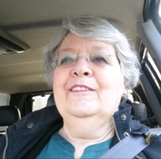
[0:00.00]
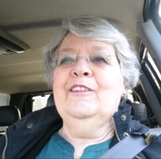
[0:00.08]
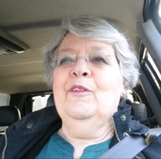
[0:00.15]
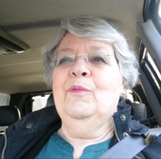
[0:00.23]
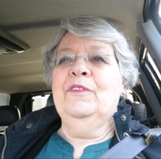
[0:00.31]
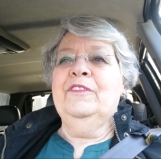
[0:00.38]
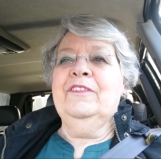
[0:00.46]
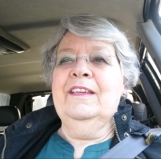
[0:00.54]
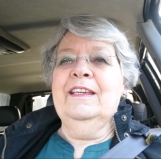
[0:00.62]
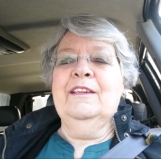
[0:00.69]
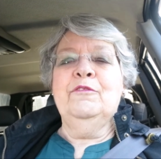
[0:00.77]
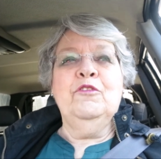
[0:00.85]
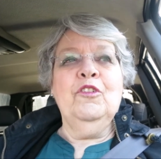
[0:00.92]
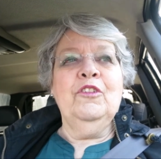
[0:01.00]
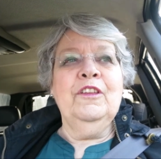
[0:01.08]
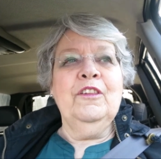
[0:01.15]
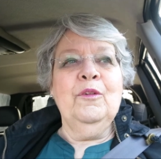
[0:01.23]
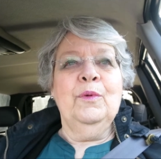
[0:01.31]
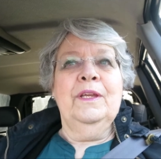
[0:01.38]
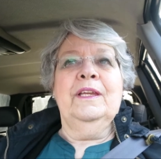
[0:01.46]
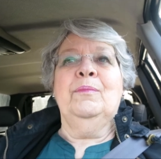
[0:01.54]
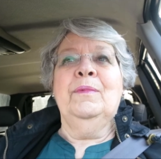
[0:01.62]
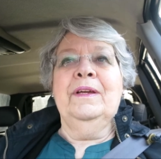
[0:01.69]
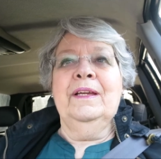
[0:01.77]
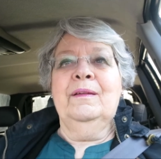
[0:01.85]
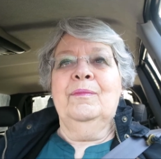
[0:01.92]
So we'll see if during the week
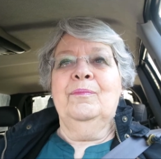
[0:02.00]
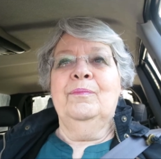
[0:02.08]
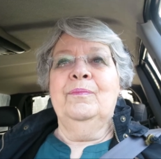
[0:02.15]
my